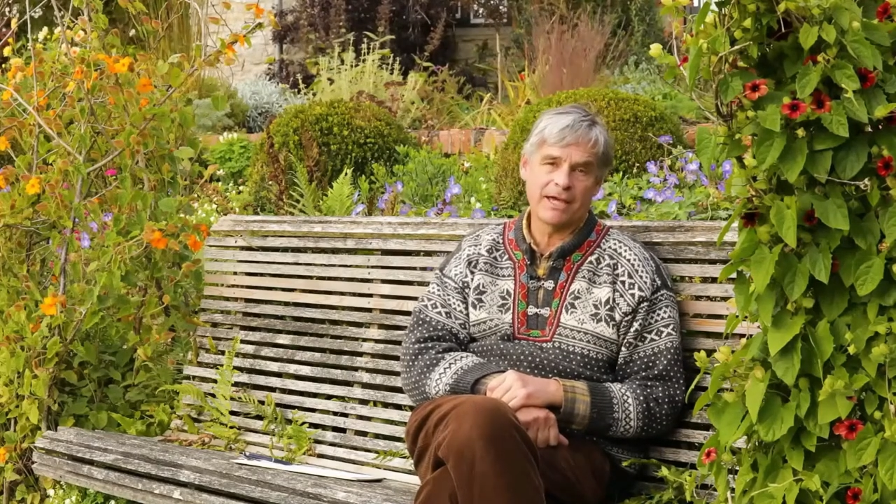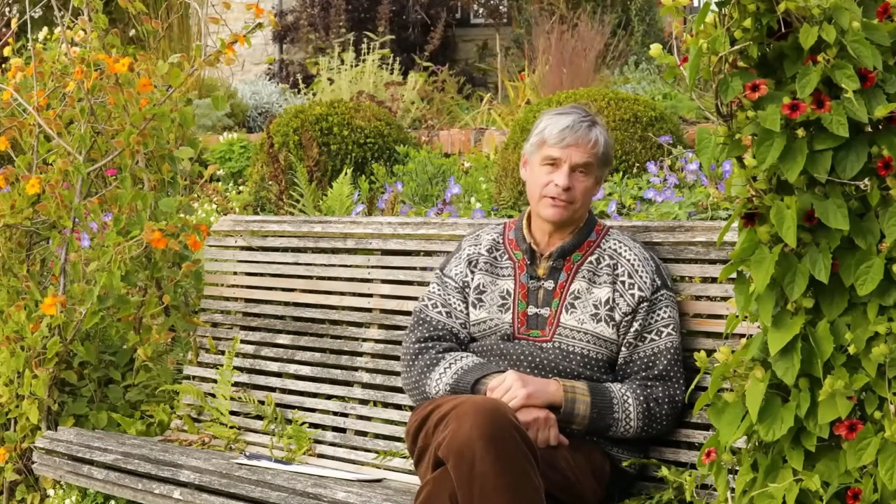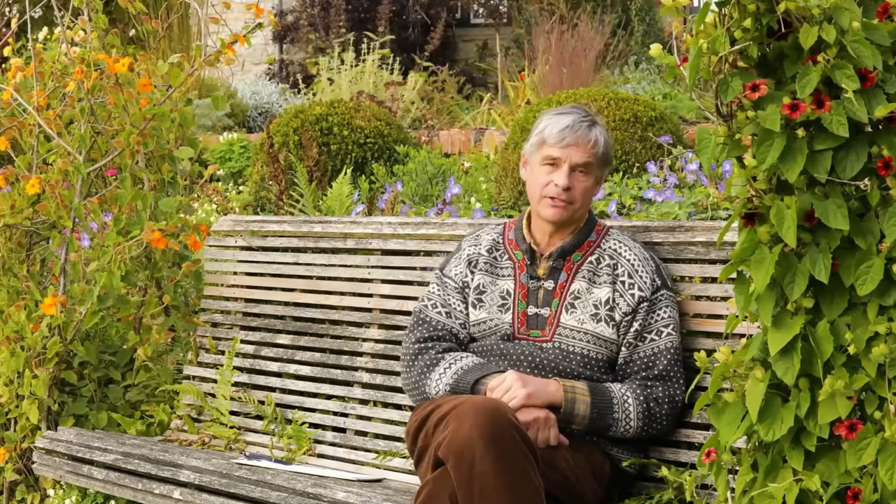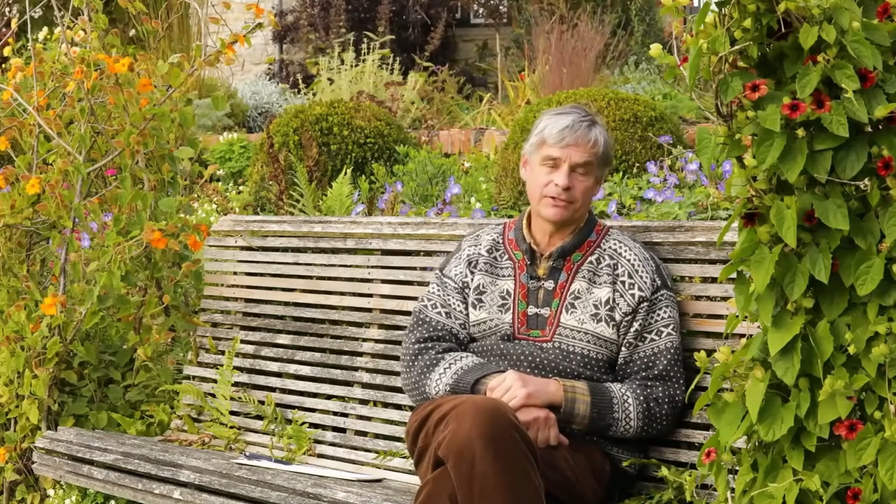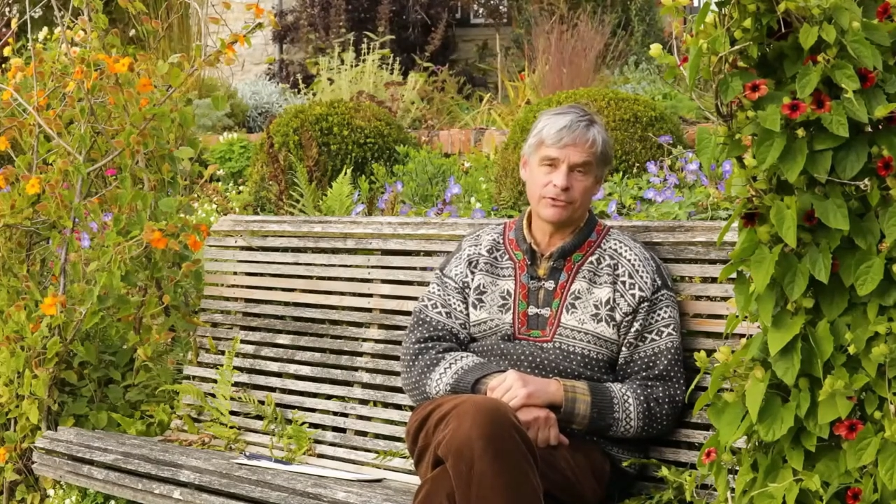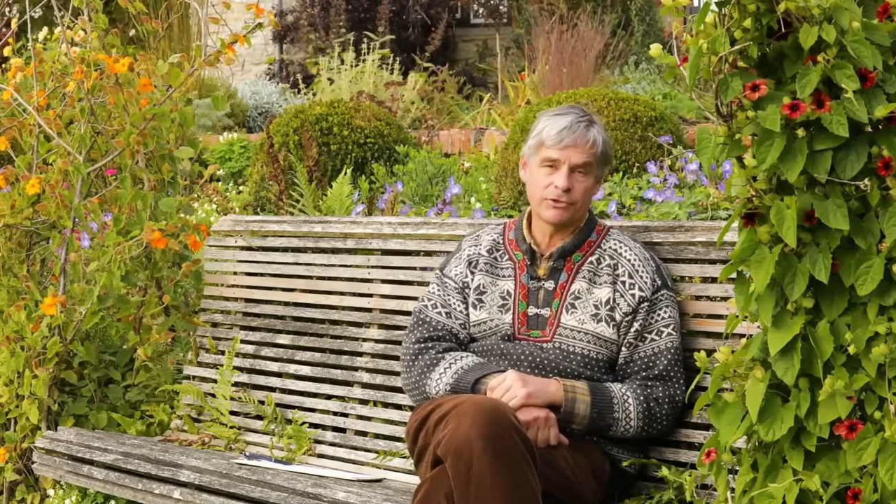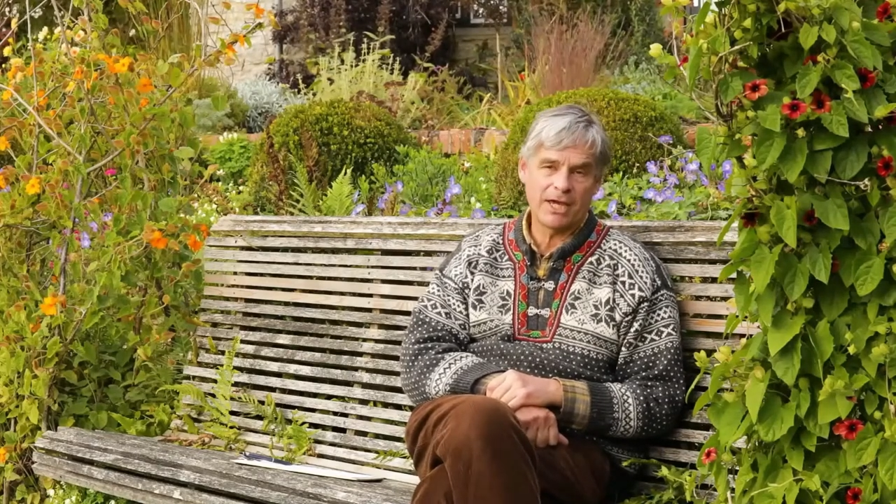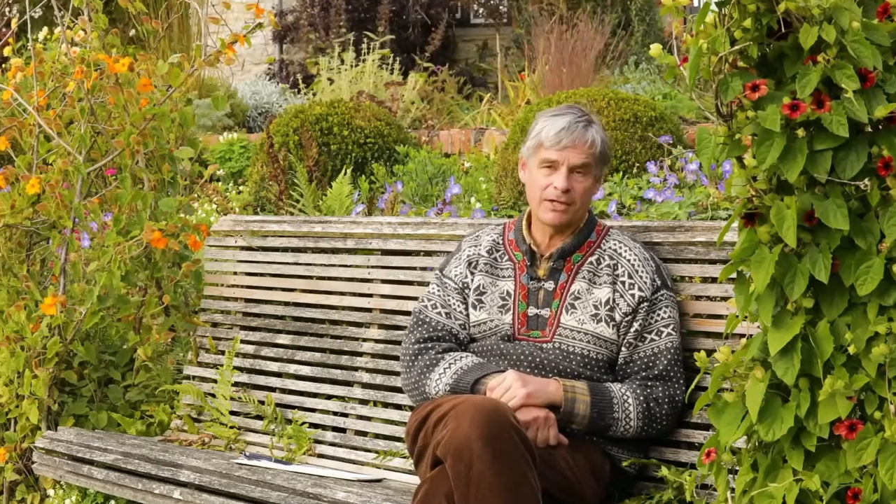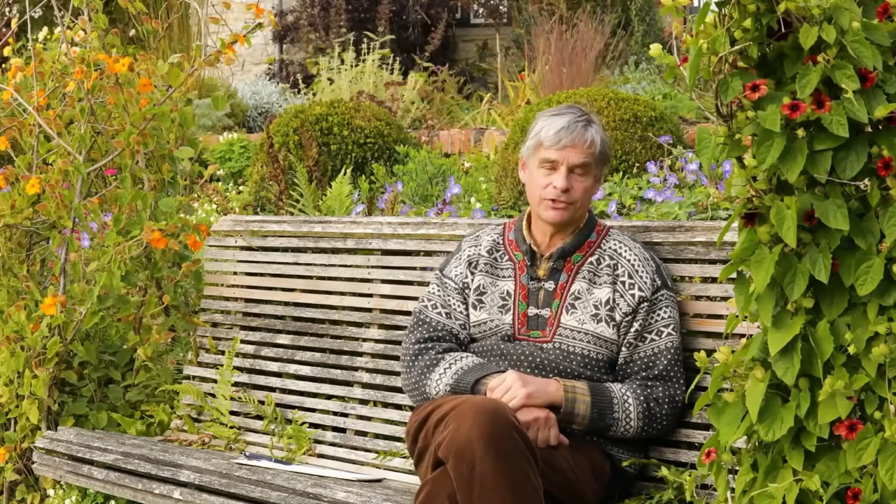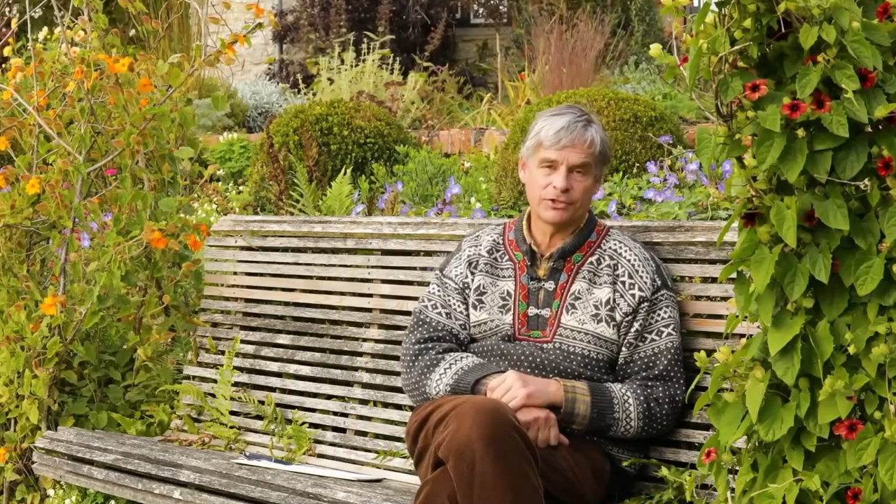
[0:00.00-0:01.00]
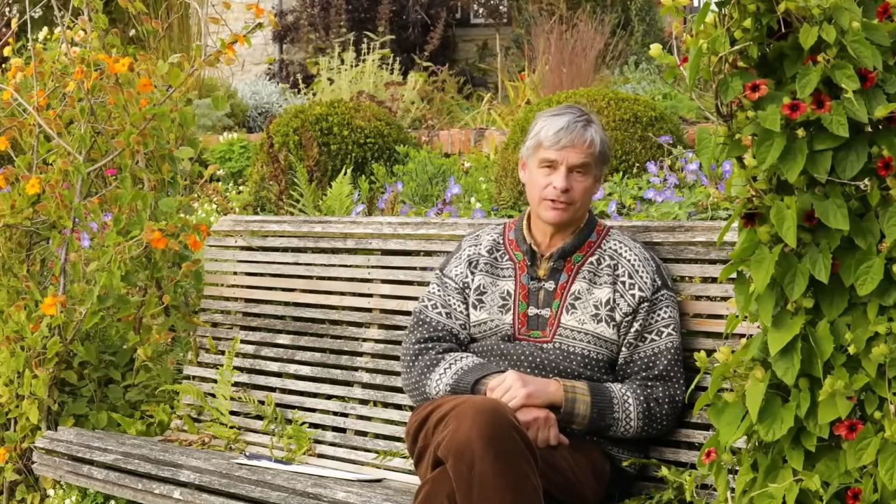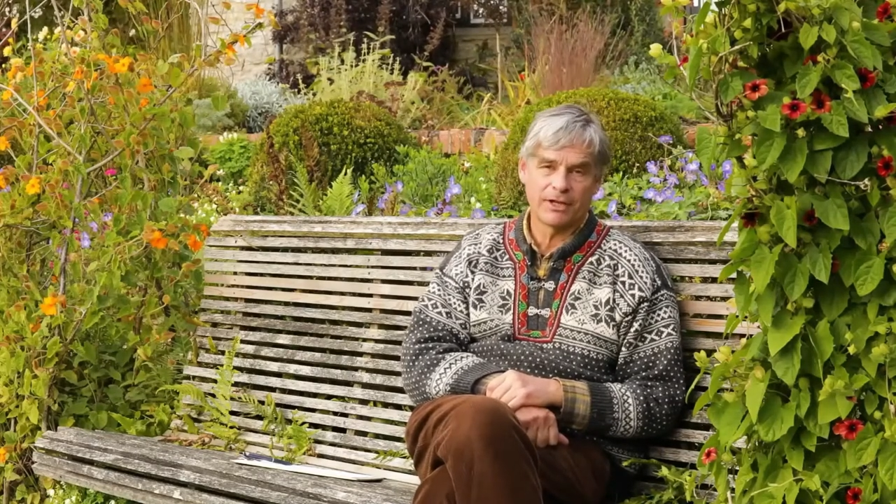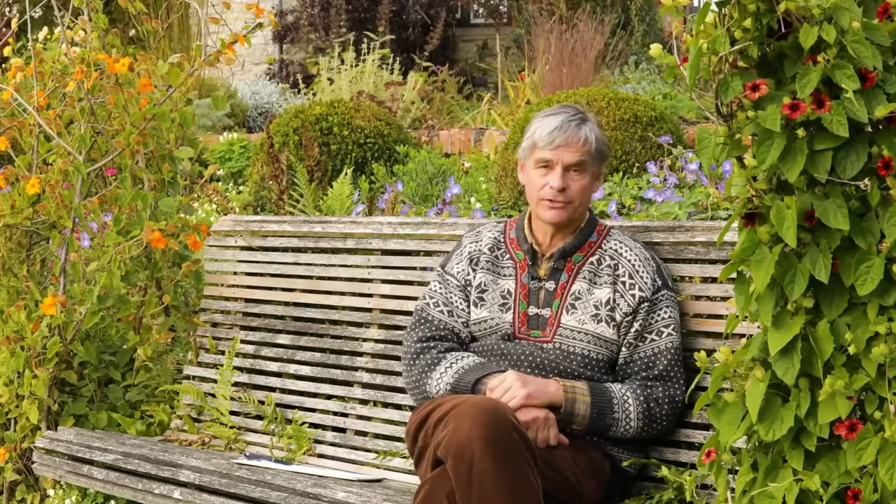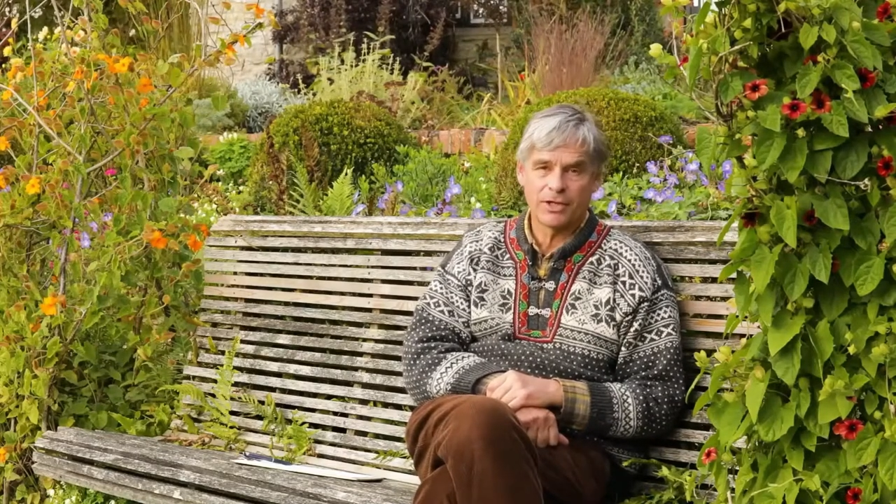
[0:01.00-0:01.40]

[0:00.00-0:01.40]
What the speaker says: adult education, and